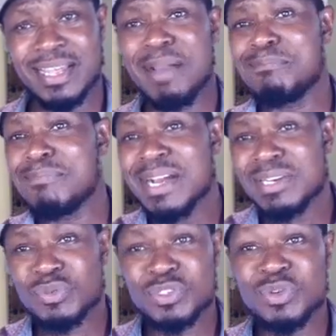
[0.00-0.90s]
A
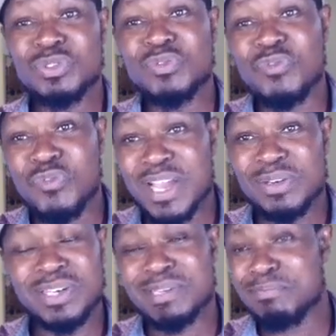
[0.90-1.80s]
man who's going to
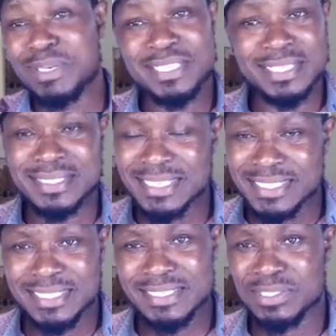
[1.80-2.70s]
value and appreciate the
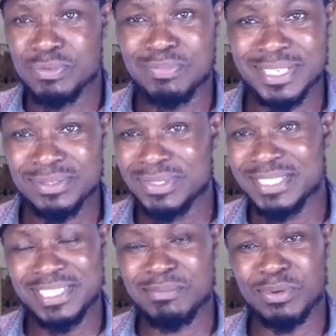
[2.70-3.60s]
little that you bring to the
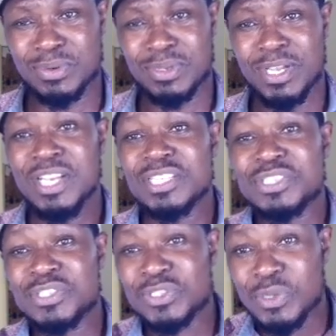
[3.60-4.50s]
table.
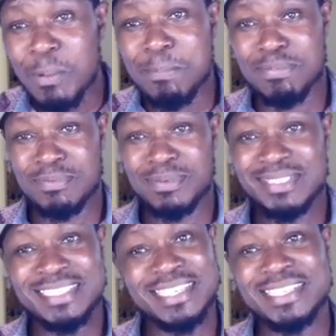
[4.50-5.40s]

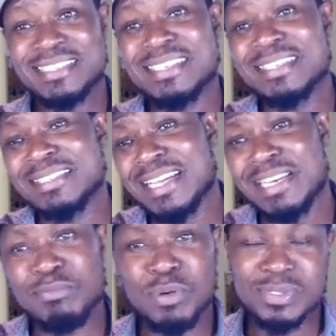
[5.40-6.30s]
Stop chasing
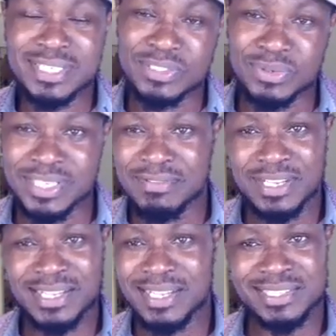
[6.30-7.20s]
rainbows that you'll never
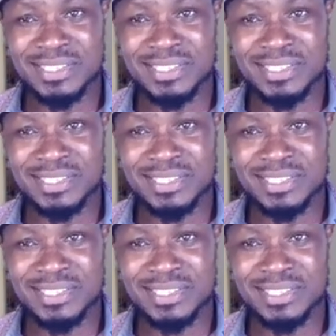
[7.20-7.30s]
catch.